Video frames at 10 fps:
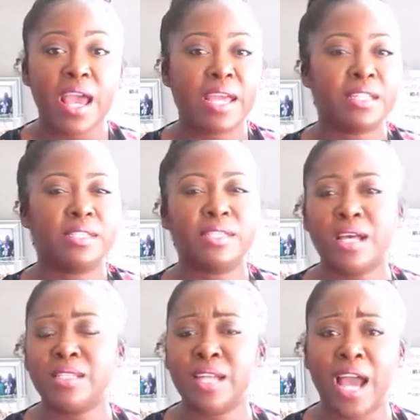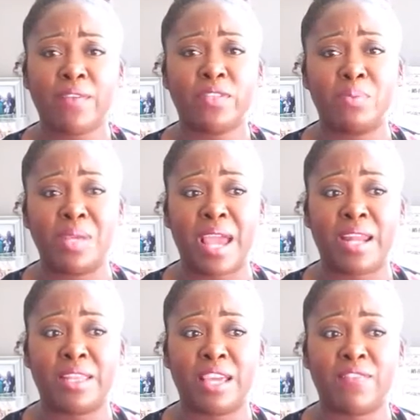it doesn't have to be
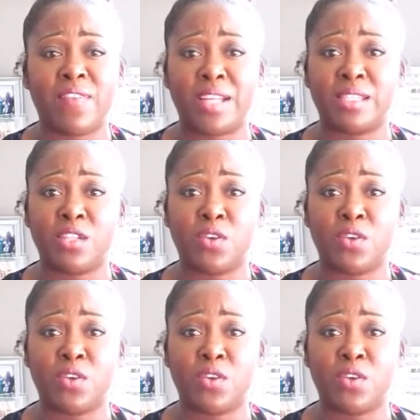anything fancy.